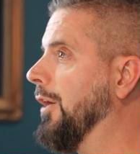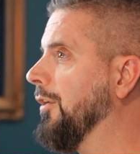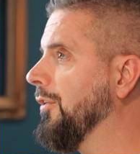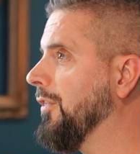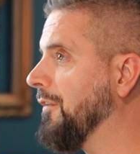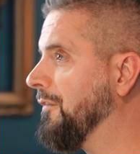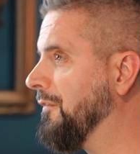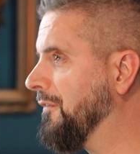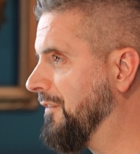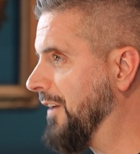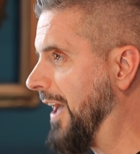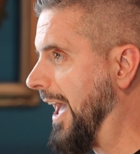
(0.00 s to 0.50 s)
are the
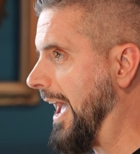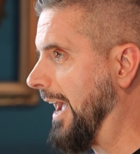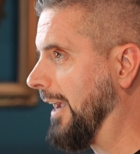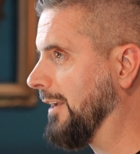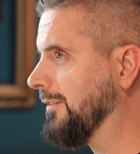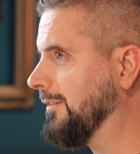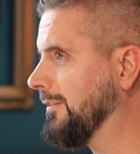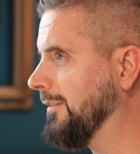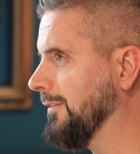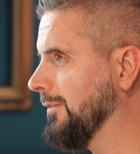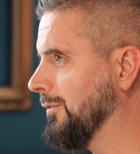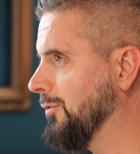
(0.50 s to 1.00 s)

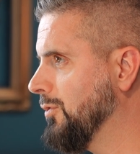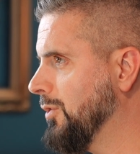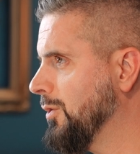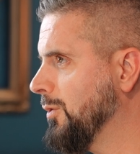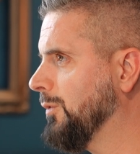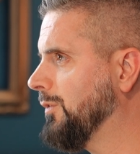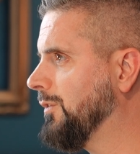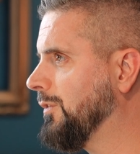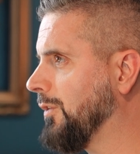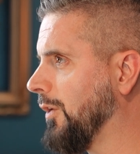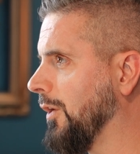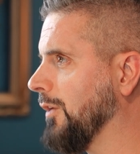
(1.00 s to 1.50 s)
facts. News
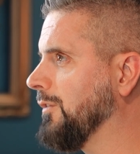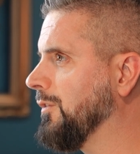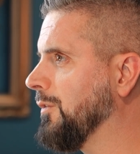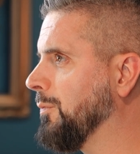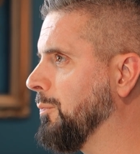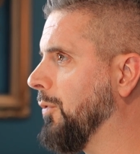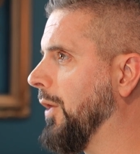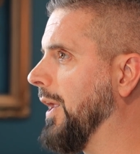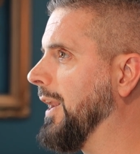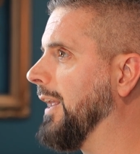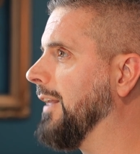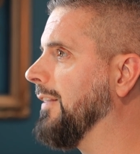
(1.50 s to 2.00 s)
starts
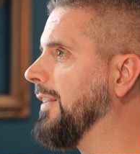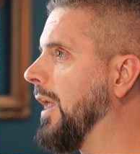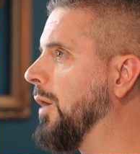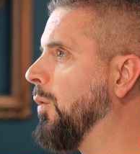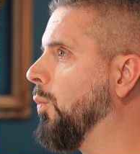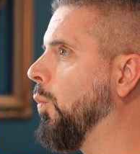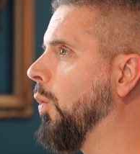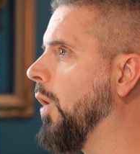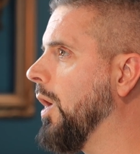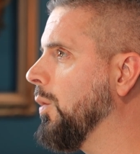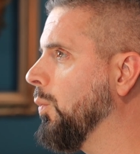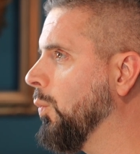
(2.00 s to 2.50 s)
spreading that
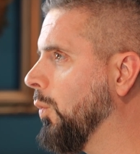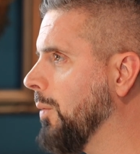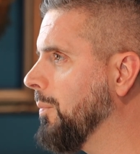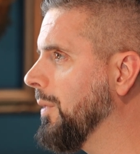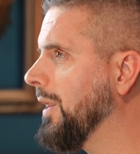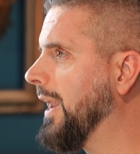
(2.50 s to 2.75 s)
one woman